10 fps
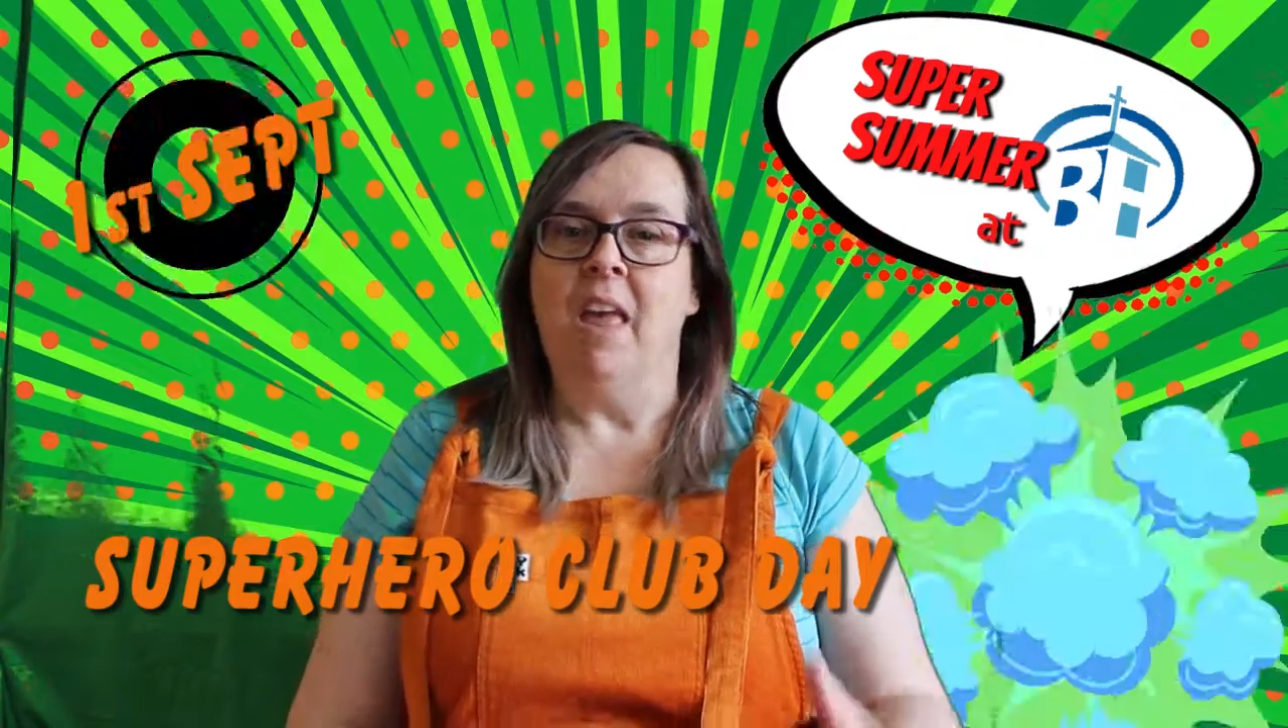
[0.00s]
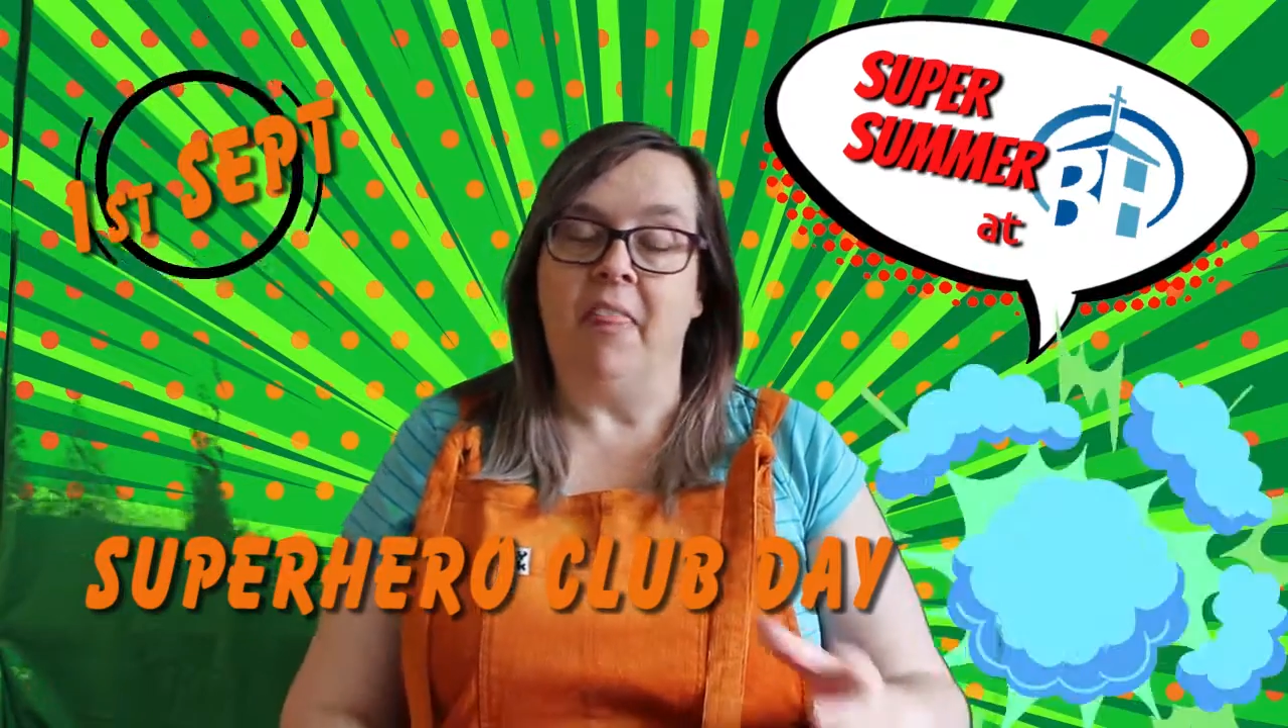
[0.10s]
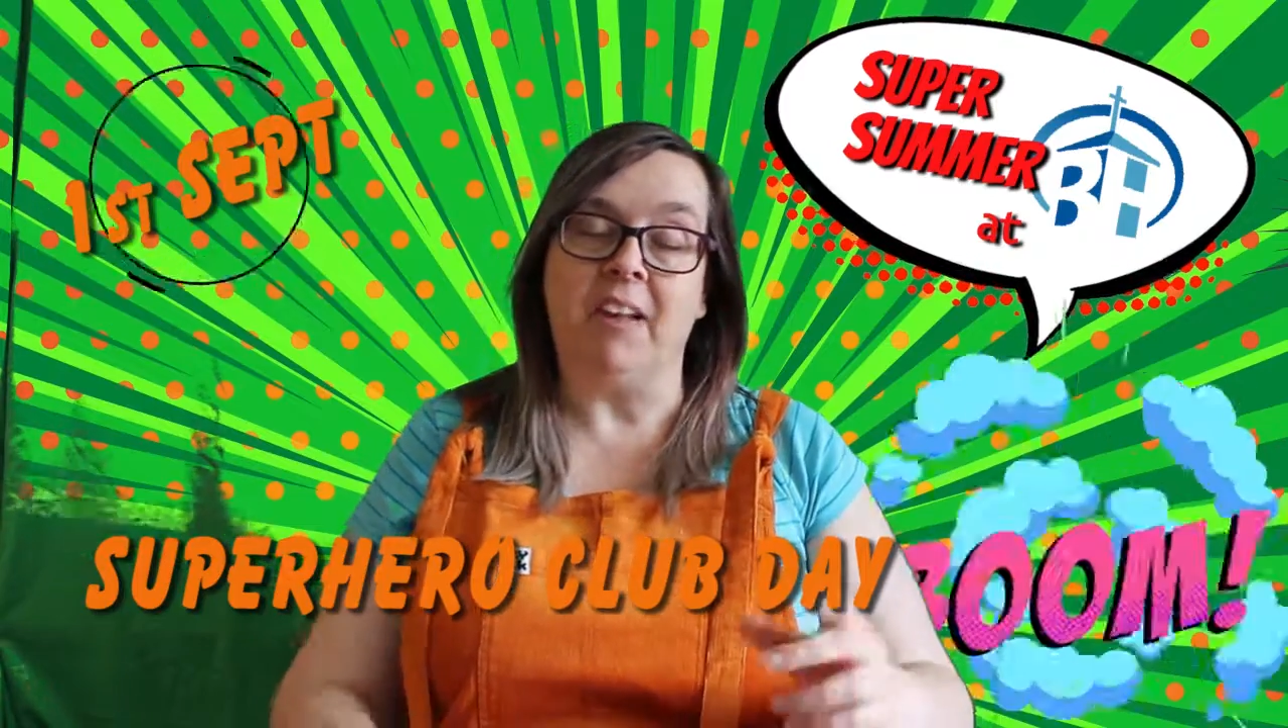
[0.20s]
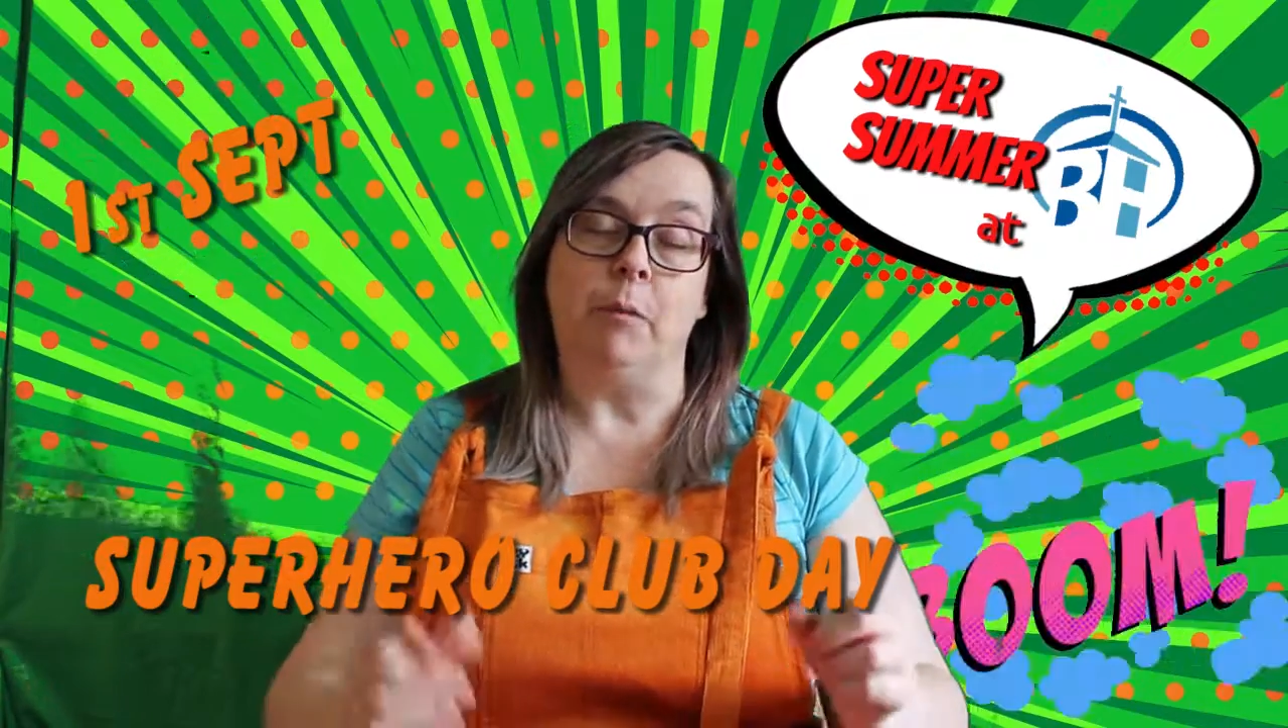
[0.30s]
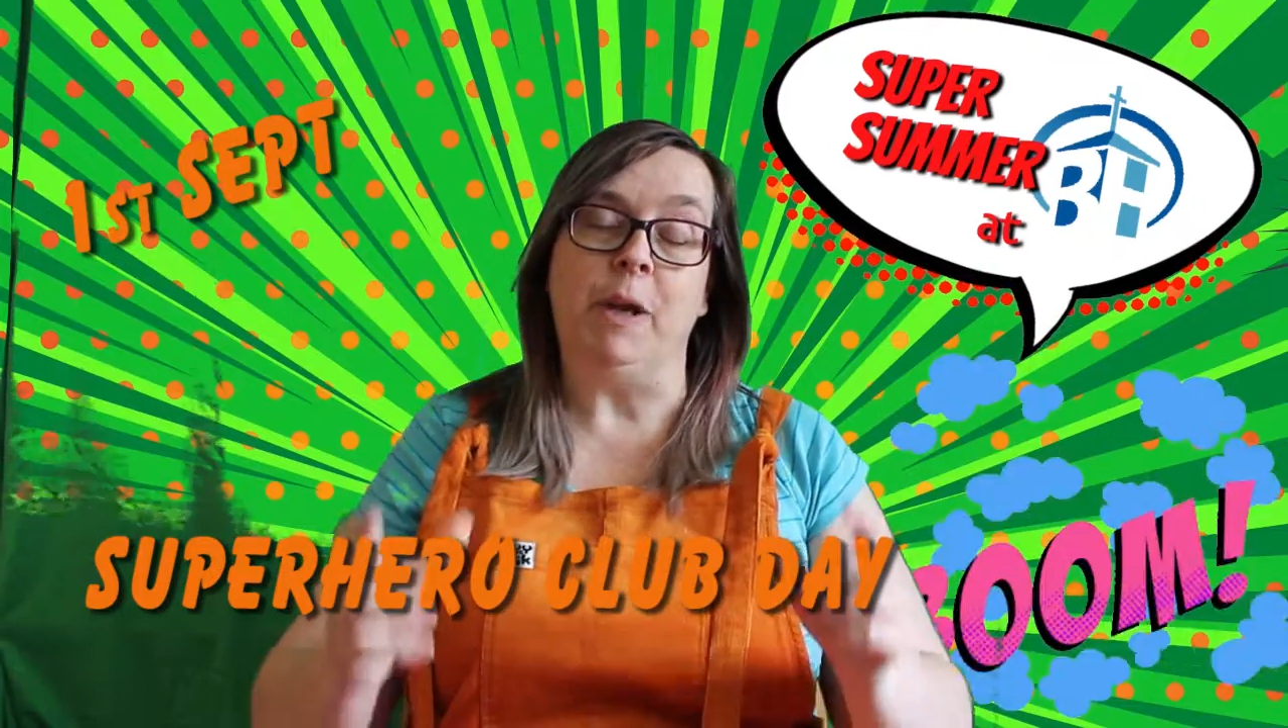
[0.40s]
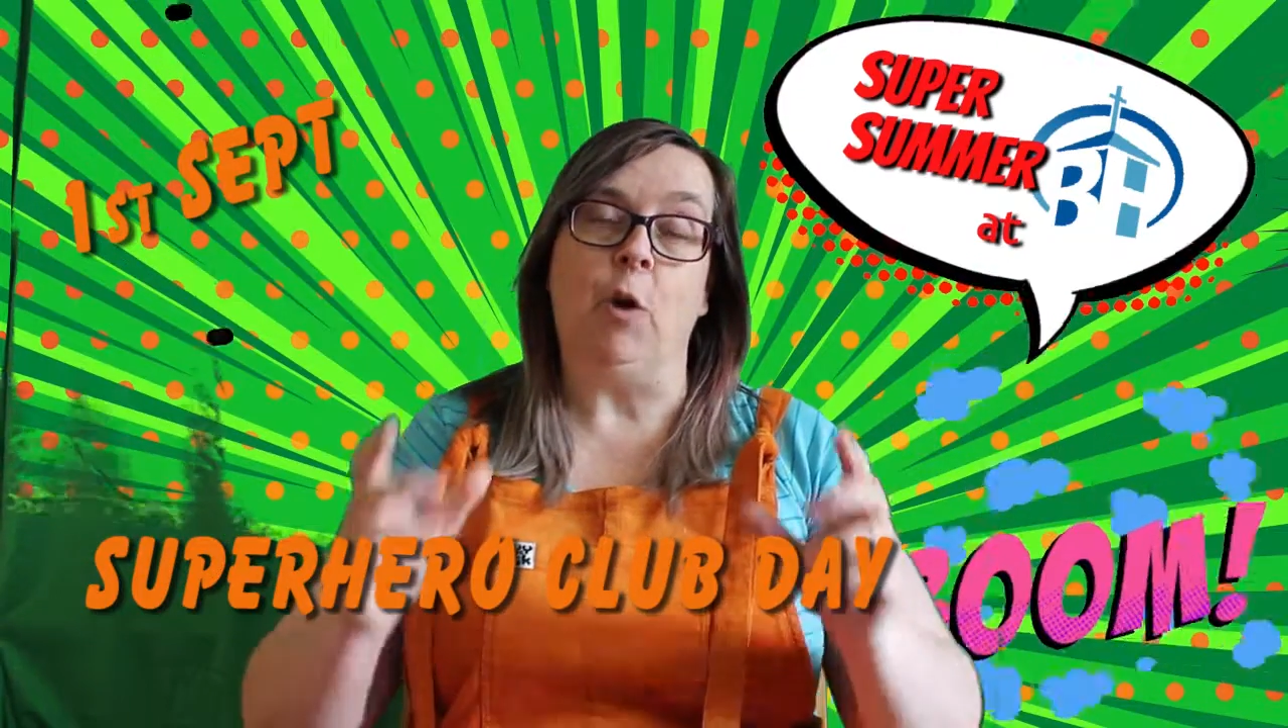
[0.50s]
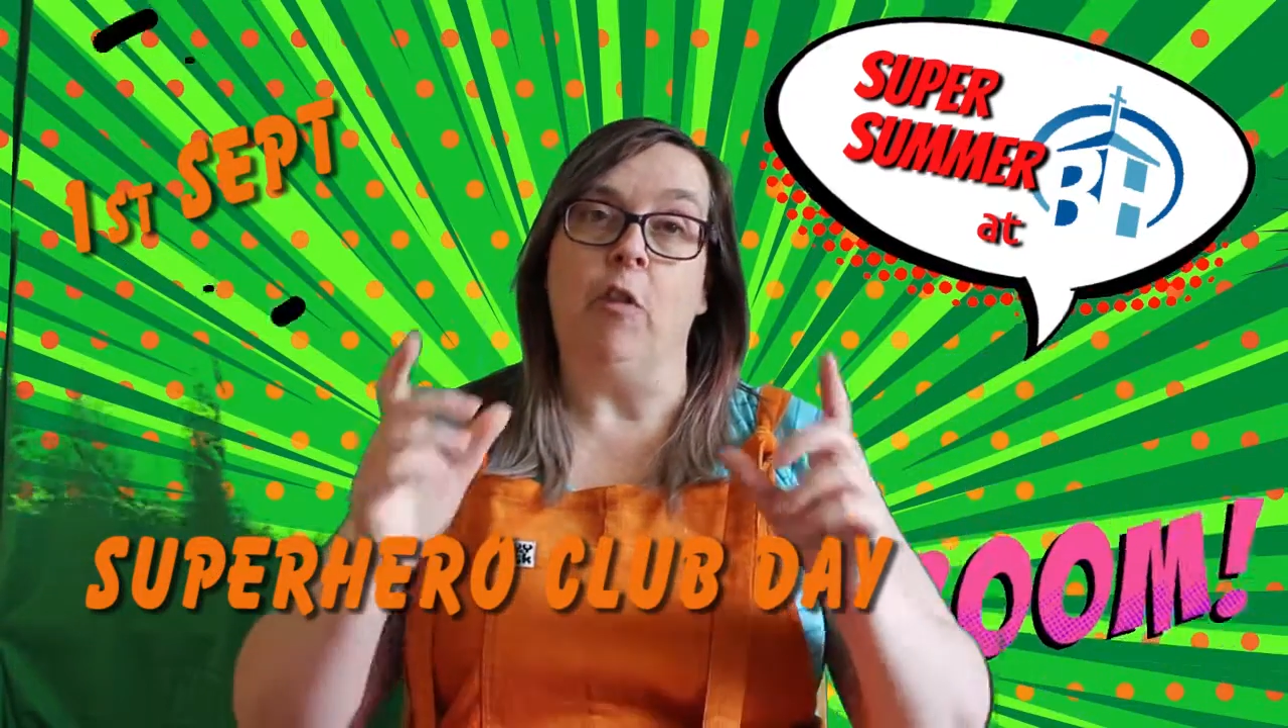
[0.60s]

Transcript: That will be on